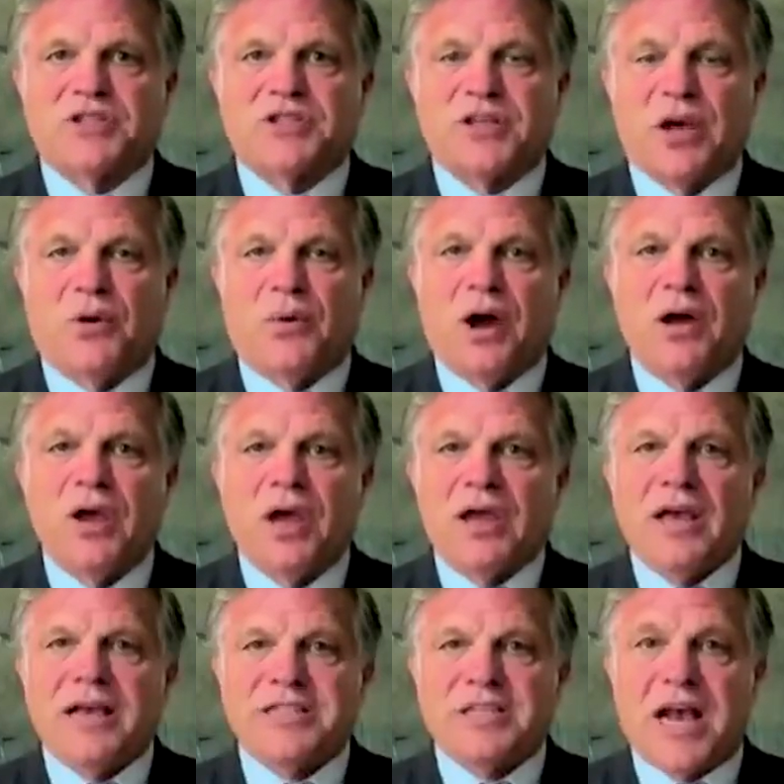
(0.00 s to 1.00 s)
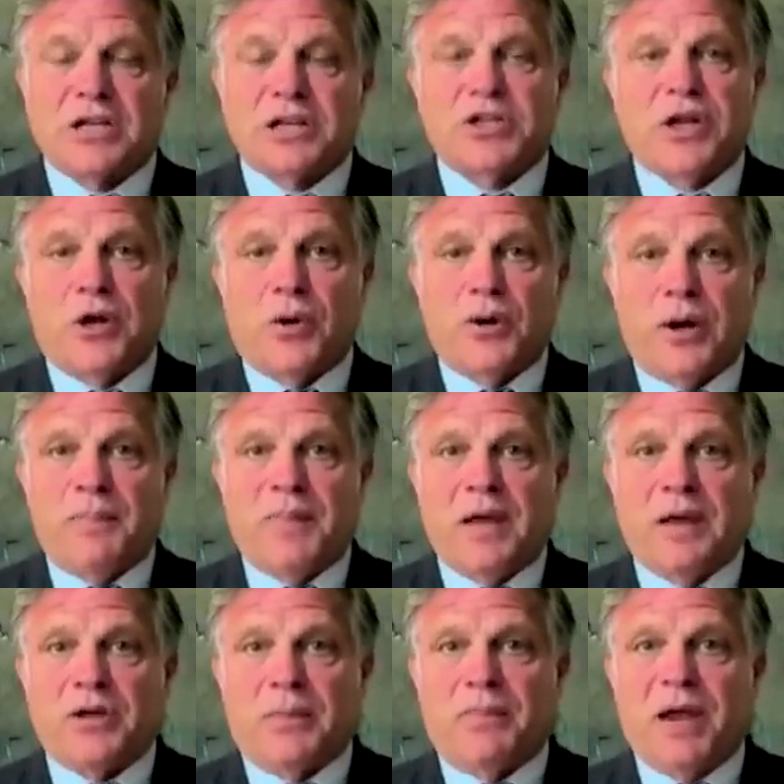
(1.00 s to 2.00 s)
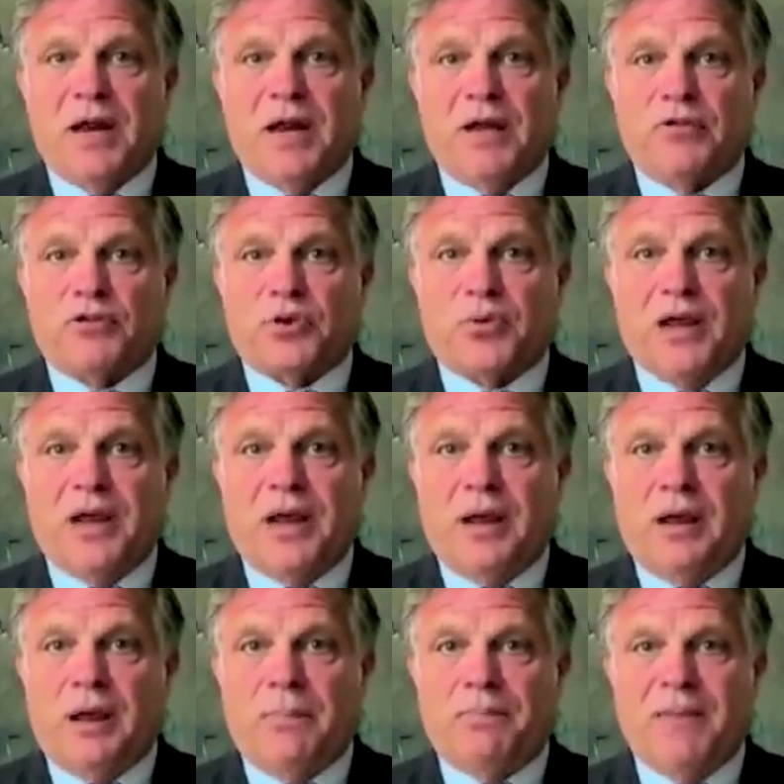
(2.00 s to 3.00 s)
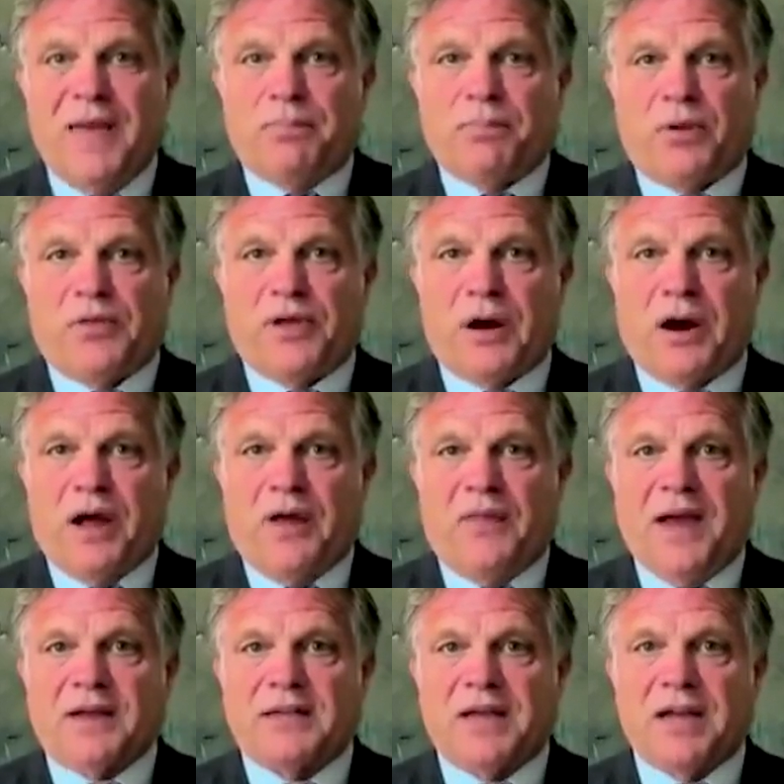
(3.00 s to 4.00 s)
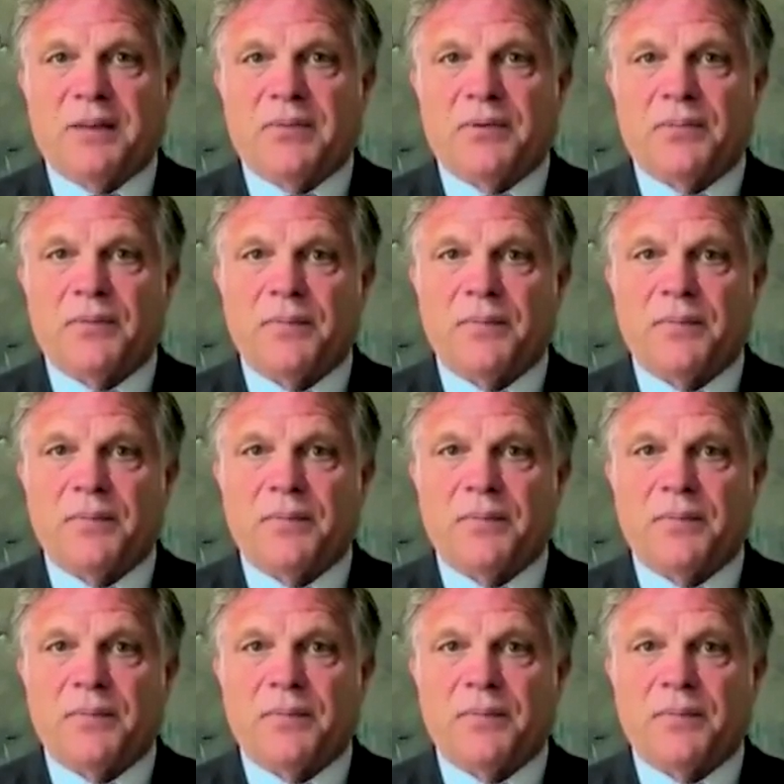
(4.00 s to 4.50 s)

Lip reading: So he's actually going to be debating three people there on that table.